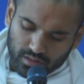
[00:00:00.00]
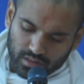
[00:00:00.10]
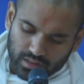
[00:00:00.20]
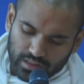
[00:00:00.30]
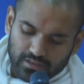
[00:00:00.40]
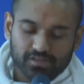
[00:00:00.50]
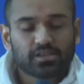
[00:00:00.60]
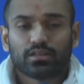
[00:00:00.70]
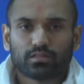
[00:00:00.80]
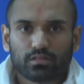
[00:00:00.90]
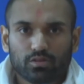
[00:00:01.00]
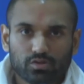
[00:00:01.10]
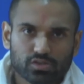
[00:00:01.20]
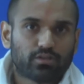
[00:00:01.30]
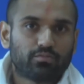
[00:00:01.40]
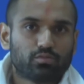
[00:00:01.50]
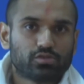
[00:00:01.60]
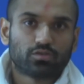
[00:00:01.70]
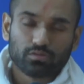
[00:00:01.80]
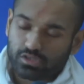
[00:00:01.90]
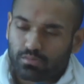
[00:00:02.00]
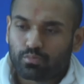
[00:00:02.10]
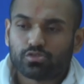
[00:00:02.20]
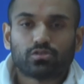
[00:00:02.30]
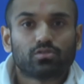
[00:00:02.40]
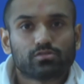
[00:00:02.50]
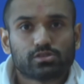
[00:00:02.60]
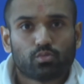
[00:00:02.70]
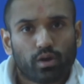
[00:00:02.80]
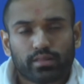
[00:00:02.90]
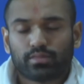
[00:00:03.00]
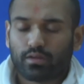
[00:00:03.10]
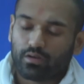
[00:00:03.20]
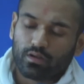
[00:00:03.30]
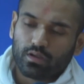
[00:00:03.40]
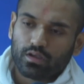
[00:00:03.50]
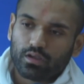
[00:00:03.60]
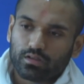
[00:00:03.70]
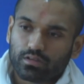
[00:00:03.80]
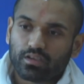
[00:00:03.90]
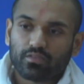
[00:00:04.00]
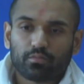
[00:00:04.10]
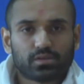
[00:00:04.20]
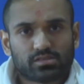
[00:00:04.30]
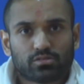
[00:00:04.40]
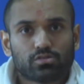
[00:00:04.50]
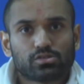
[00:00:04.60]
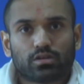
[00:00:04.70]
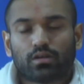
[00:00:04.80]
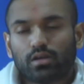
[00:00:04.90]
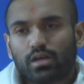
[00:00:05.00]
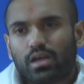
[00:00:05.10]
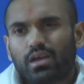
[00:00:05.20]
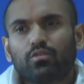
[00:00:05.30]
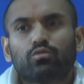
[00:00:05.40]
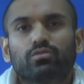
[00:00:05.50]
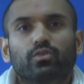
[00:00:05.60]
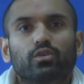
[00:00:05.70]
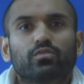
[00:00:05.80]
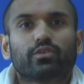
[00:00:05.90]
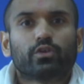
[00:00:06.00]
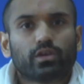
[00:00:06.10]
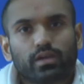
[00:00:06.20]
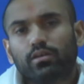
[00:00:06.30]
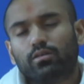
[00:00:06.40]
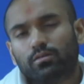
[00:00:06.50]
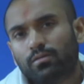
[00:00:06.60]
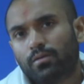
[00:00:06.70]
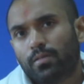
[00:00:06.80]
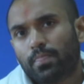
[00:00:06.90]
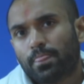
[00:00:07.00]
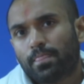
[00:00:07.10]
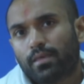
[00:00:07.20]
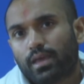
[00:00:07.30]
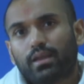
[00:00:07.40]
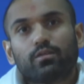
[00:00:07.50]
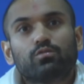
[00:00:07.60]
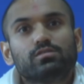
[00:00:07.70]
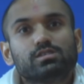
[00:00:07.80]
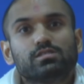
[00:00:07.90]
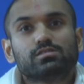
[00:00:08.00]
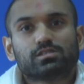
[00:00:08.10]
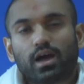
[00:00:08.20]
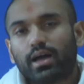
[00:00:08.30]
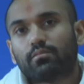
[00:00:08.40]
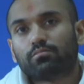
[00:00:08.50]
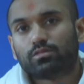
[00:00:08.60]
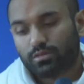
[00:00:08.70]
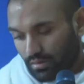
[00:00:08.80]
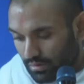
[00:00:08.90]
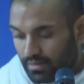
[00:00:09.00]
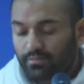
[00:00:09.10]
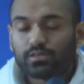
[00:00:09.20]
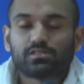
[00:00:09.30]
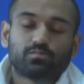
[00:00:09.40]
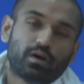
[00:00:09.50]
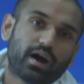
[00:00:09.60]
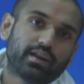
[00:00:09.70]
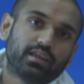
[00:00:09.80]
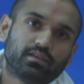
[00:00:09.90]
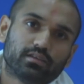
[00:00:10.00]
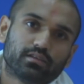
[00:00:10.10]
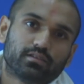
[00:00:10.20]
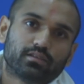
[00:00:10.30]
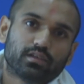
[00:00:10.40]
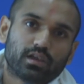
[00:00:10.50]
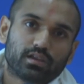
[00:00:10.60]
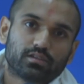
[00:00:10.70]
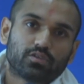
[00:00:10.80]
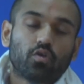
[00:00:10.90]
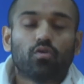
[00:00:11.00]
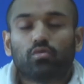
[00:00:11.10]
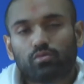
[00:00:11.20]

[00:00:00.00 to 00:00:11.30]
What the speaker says: he seeked the darshan of Puja Guruji, and Puja Guruji went there to give him his darshan. And he was very, very ill. And it was his time to leave this body and to go